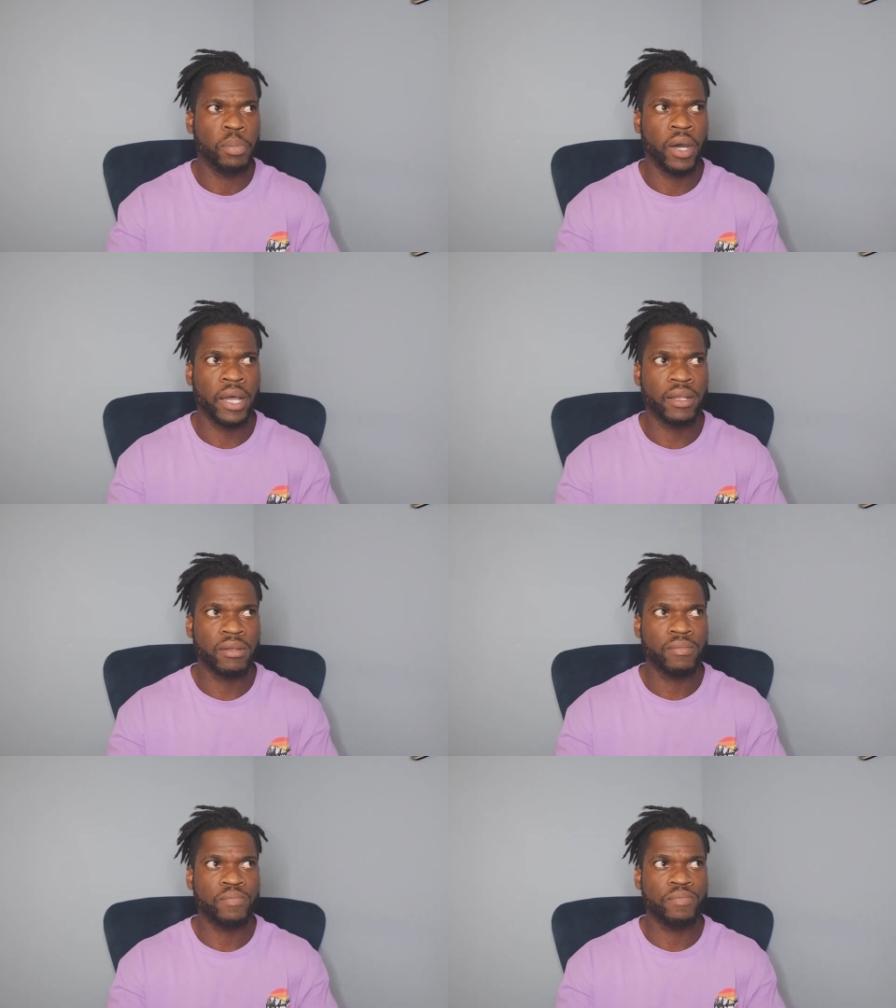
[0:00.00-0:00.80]

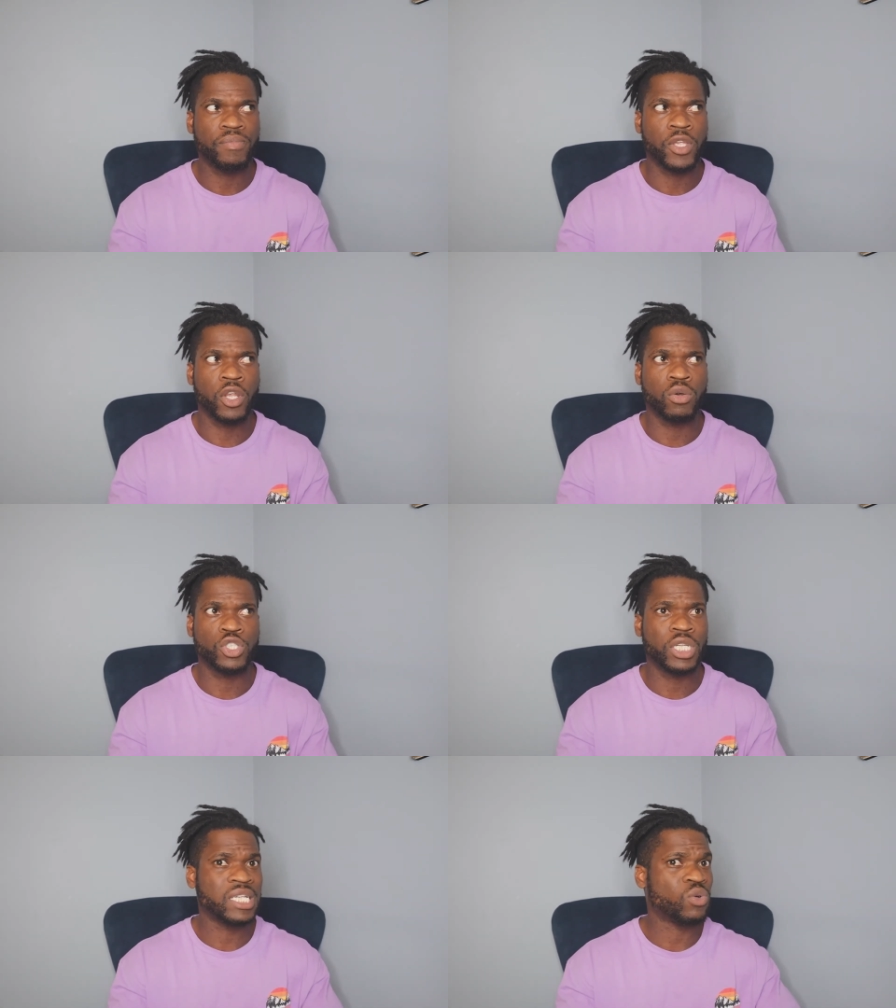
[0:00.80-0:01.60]
but you
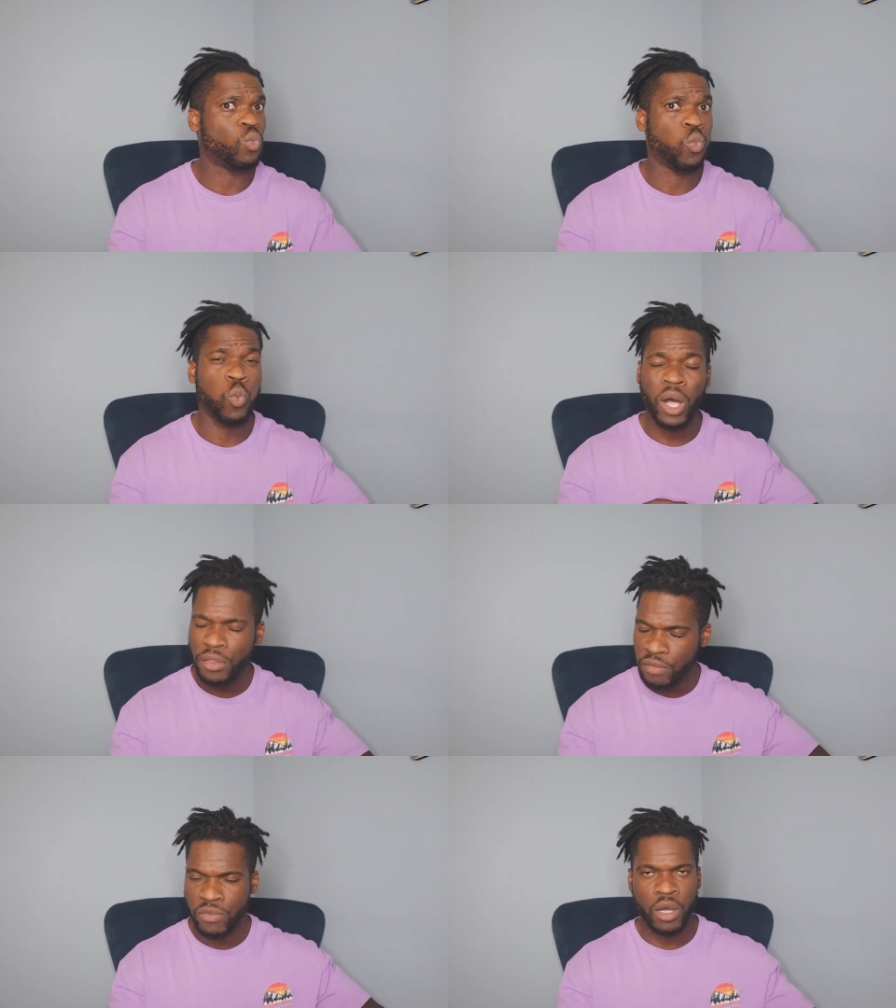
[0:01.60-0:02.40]
know, she has a
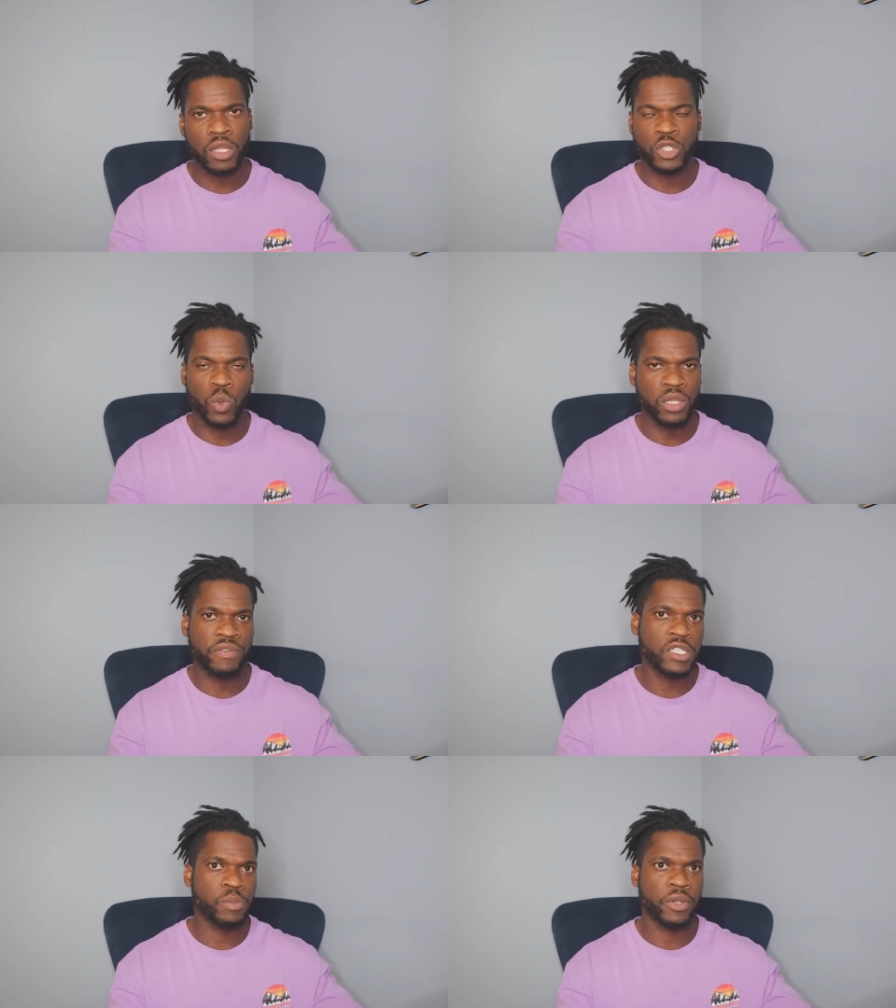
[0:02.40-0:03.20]
wealth of knowledge, a
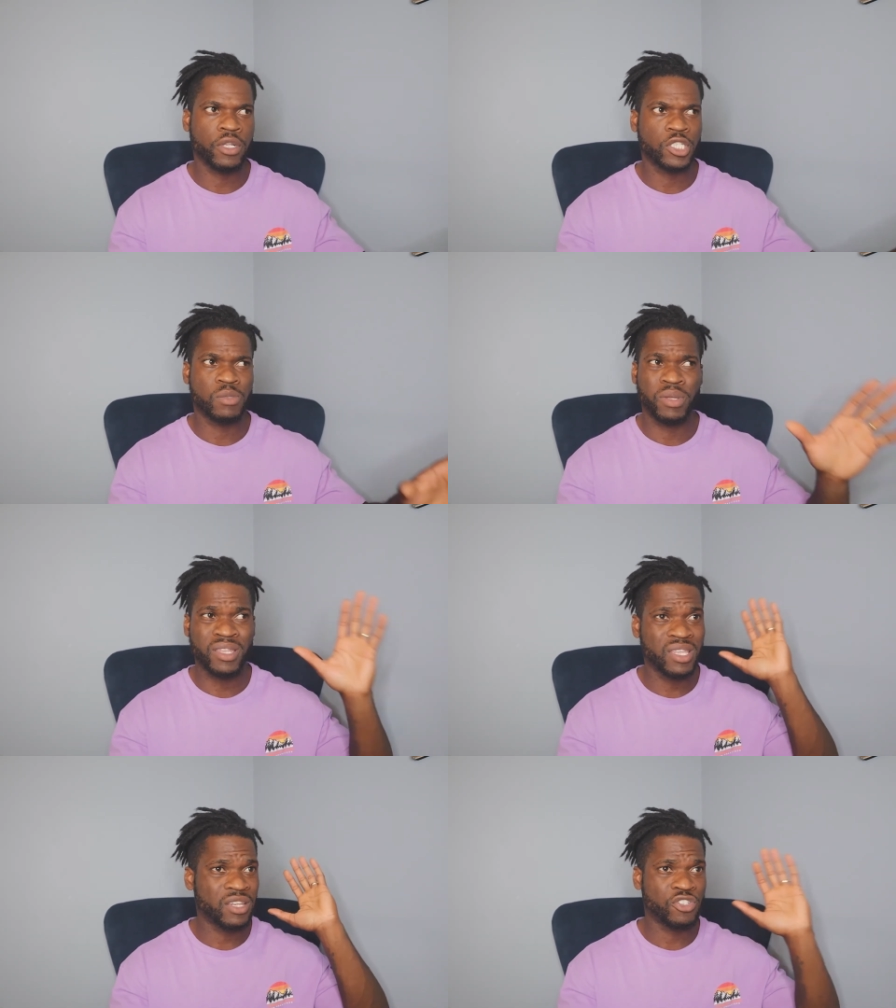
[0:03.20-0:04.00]
wealth of experience. She's
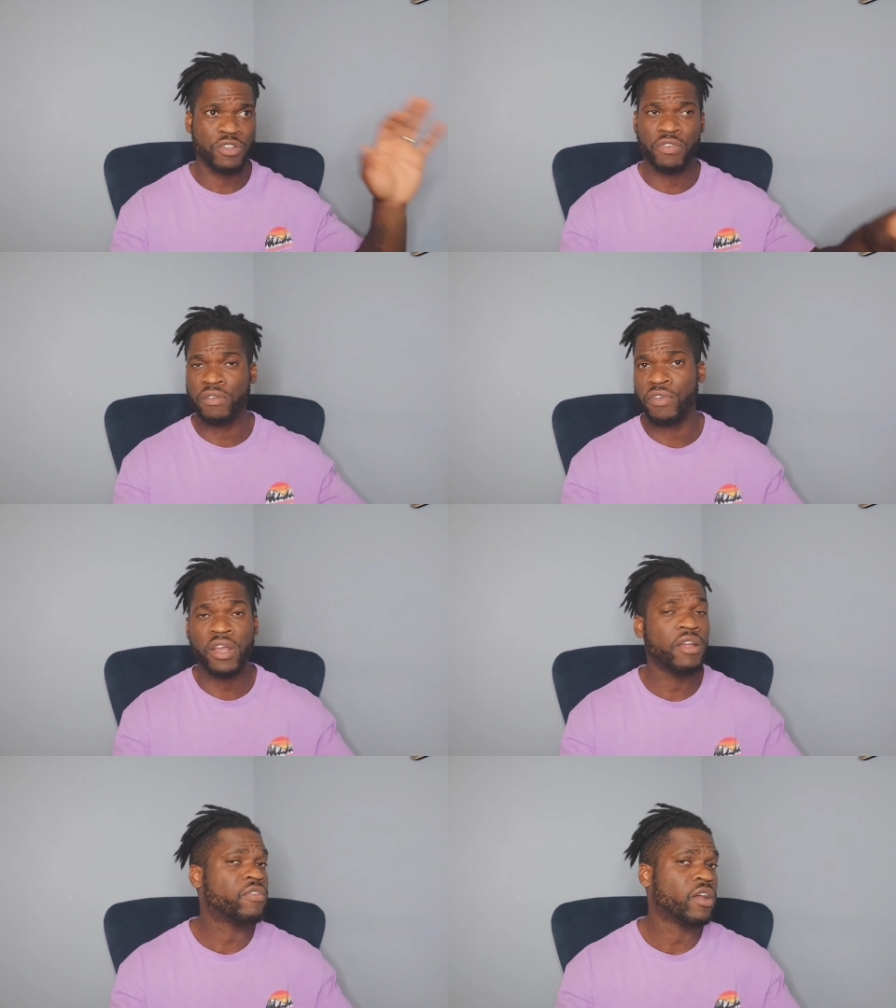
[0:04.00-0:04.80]
been in the industry for a
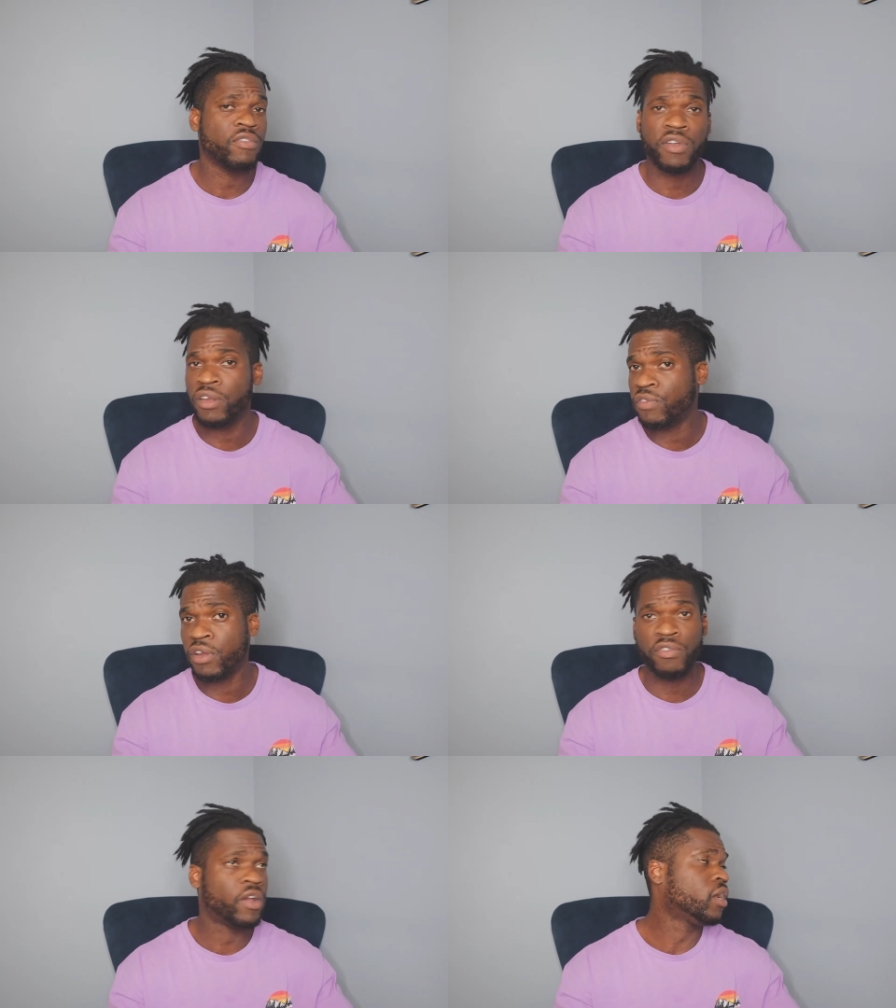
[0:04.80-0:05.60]
very, very, very,
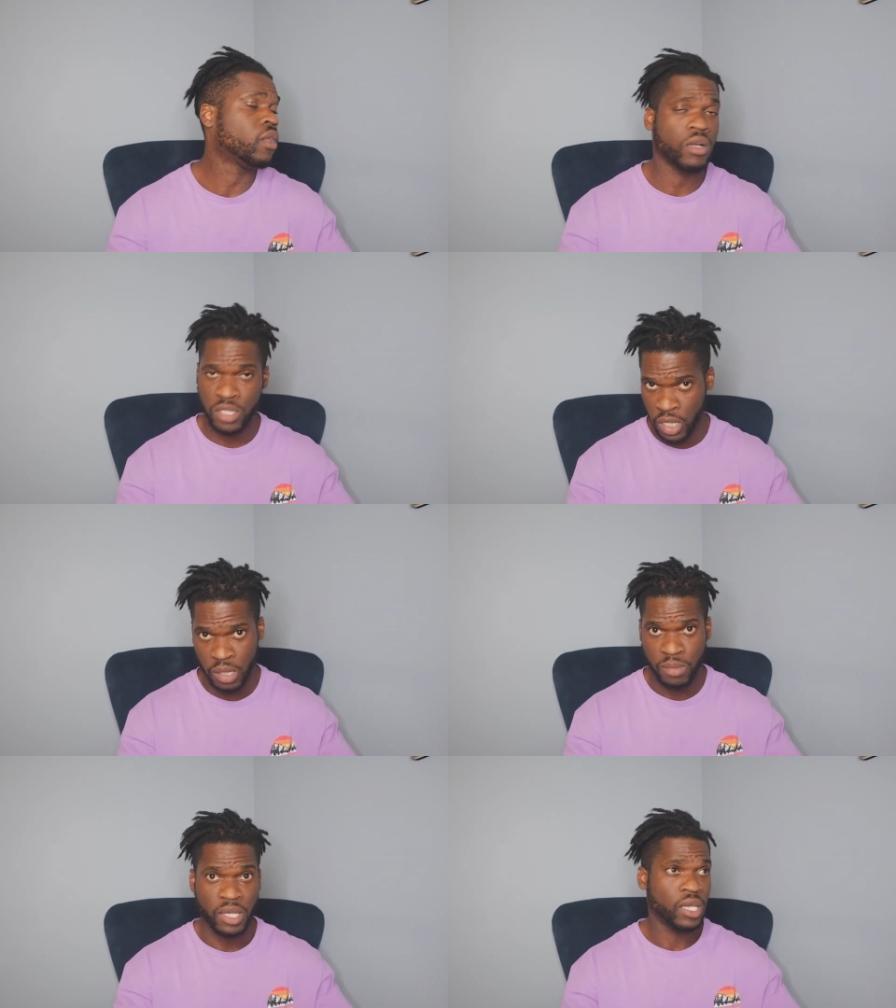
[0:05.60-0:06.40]
very, very long
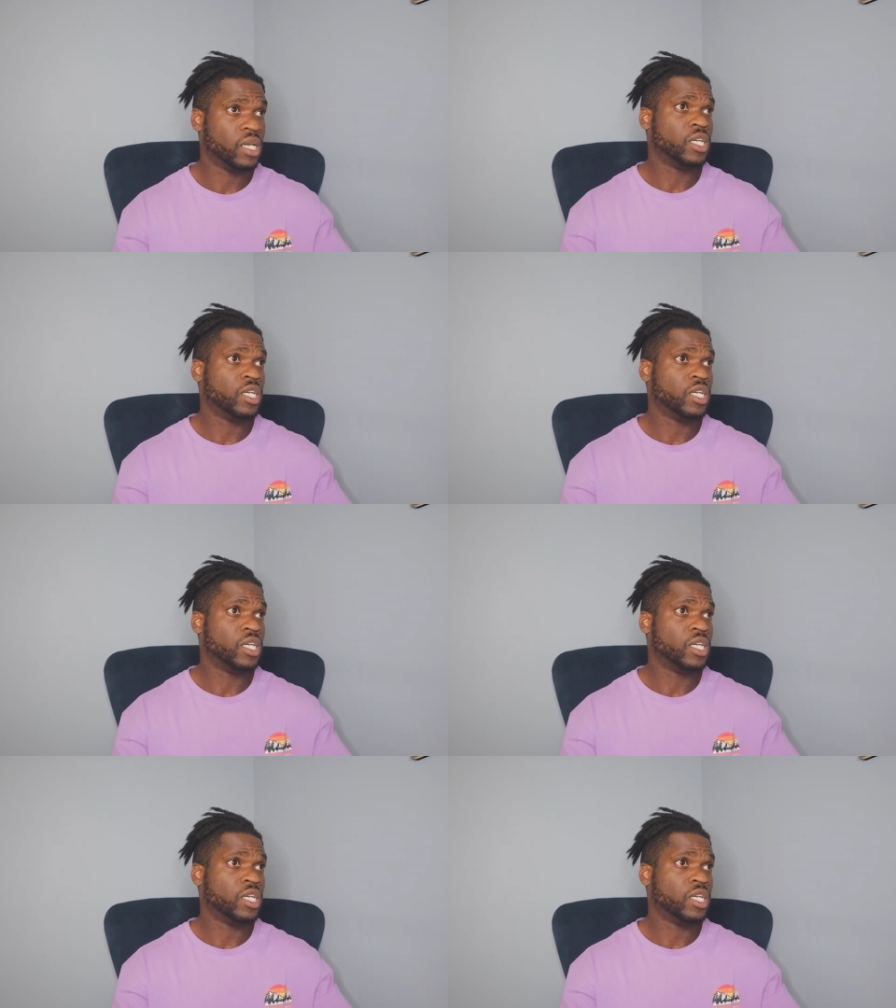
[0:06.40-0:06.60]
time.